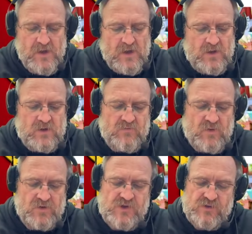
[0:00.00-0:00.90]
You've
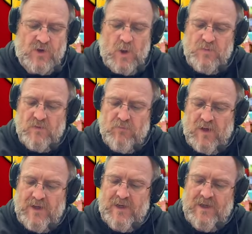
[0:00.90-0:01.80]
got Shroman,
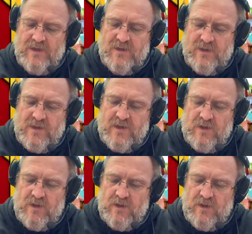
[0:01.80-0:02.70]
My Hay
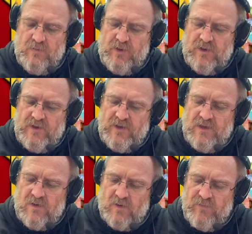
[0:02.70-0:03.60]
Day, Pilly.
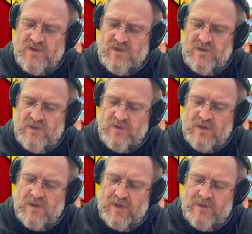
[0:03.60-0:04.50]
You've got
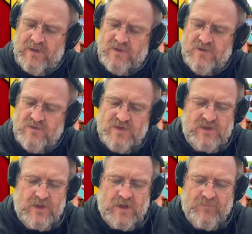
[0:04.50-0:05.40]
Michelinda, Hay Day
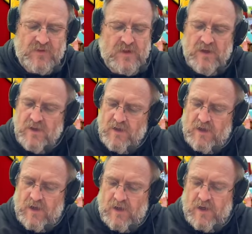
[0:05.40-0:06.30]
Todia.
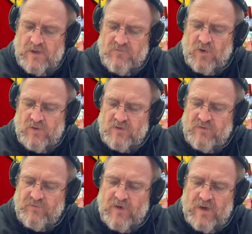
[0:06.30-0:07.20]
You've got The Good
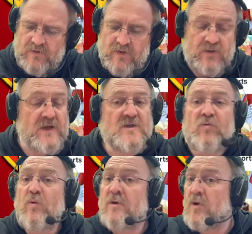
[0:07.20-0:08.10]
Father. These are
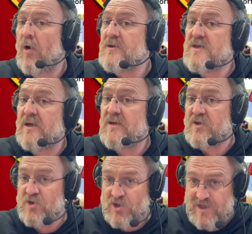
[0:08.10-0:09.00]
all the content
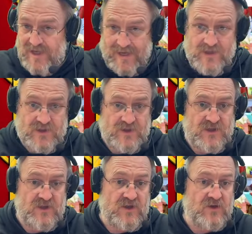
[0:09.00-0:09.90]
creators
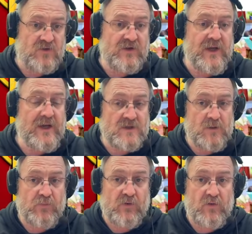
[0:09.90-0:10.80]
in the creator
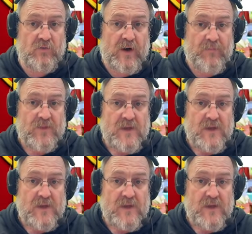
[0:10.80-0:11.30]
program.